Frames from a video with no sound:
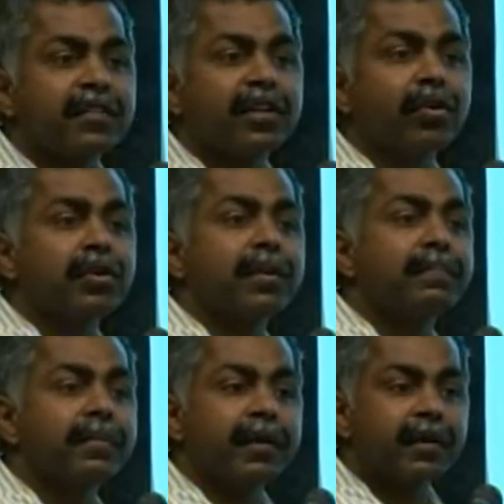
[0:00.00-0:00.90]
need not
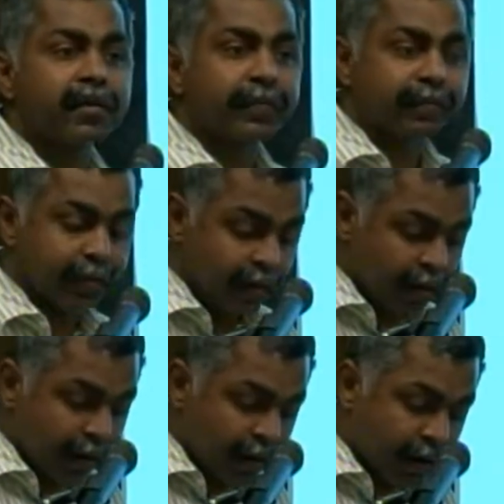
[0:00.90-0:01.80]
implement TRIPS
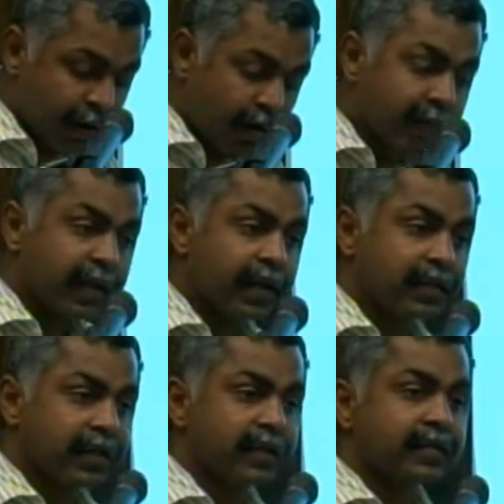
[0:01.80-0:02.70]
uh,
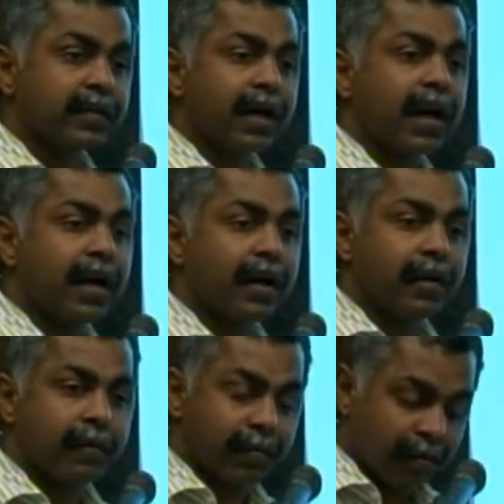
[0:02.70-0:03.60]
obligations
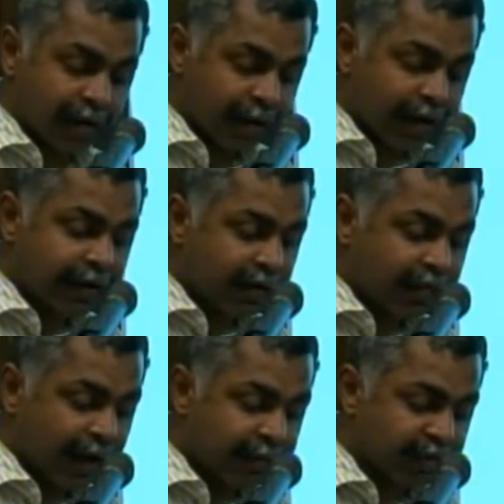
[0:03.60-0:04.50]
uh, related to
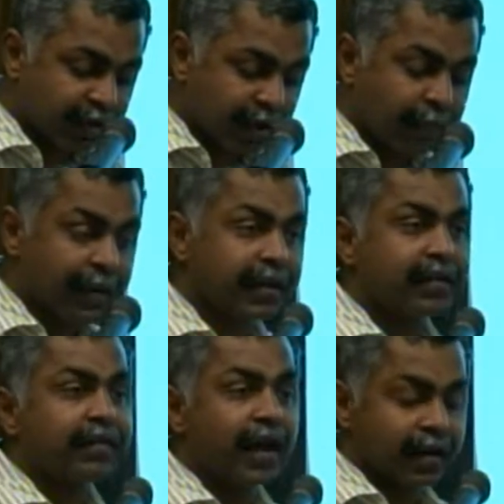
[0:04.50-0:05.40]
pharmaceutical
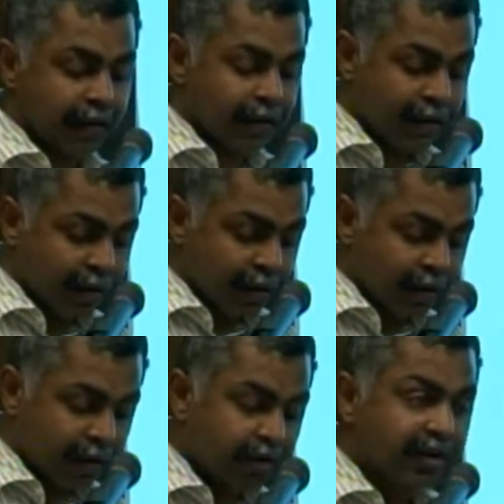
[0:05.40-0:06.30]
patents until
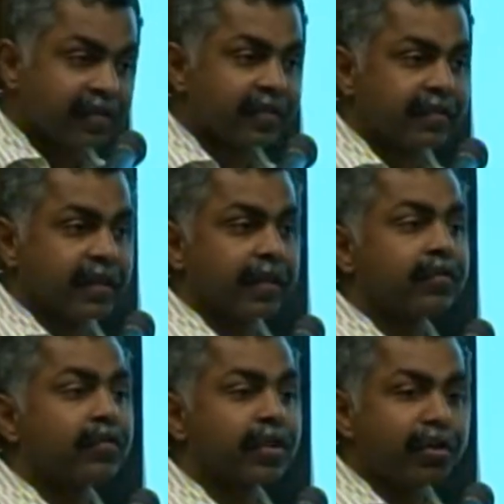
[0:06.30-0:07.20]
uh, 2016.
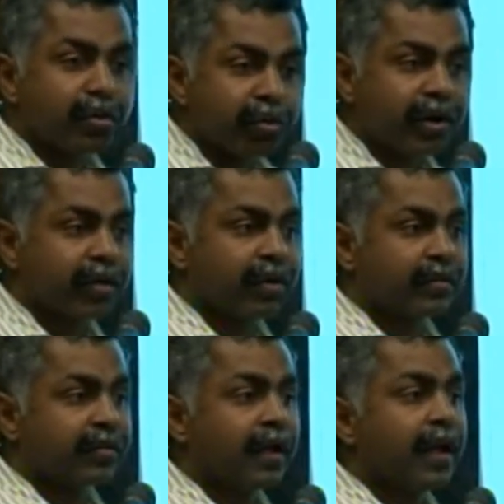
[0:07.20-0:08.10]
So the new
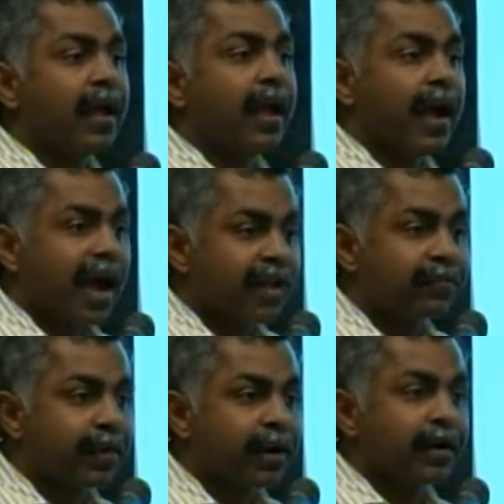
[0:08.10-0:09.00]
request asks
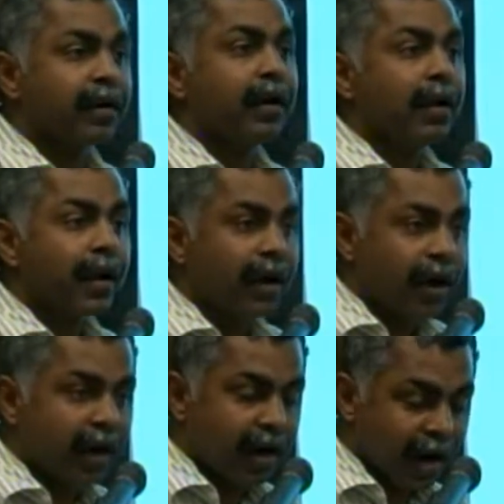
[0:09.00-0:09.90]
for an
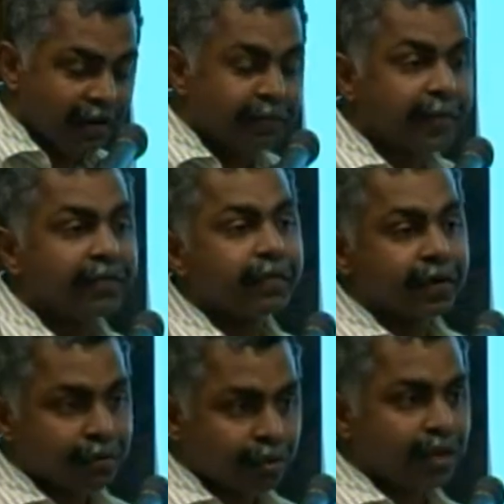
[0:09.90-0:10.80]
unspecific
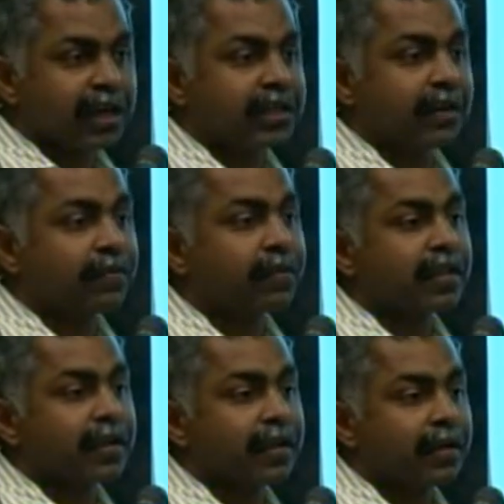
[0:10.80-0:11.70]
duration for
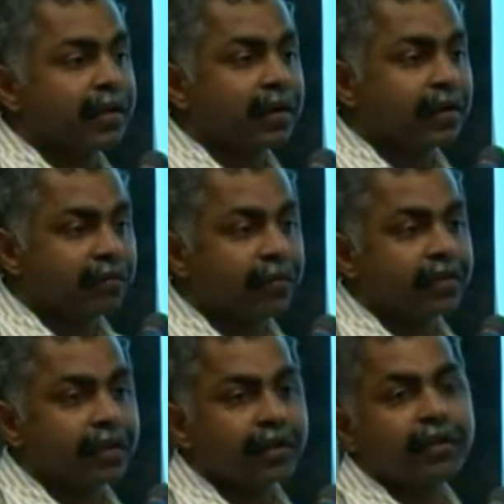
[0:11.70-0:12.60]
the uh, for
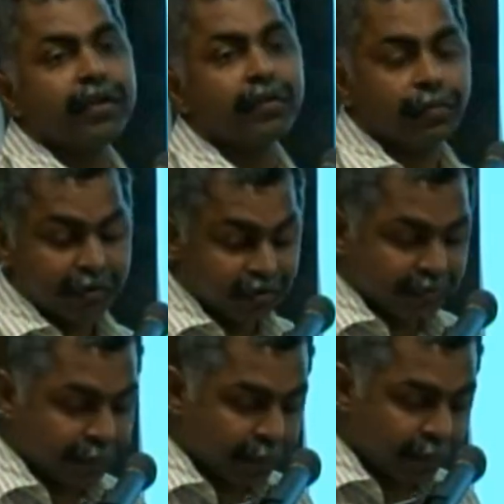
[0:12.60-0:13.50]
the uh, for
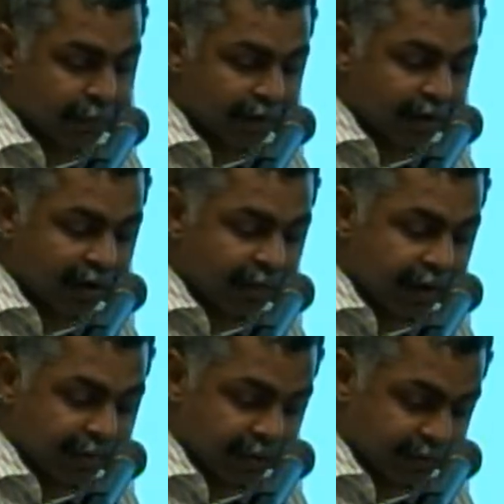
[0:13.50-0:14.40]
this uh, particular
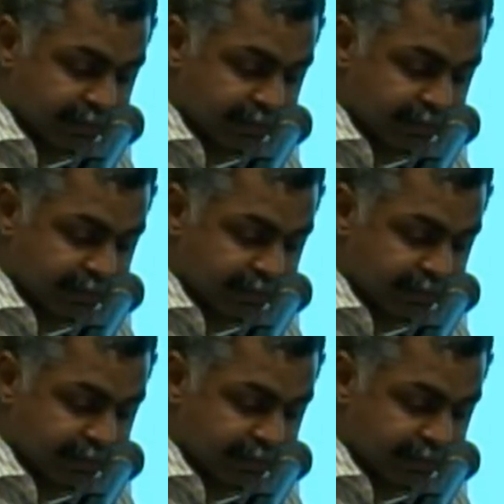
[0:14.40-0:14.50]
waiver.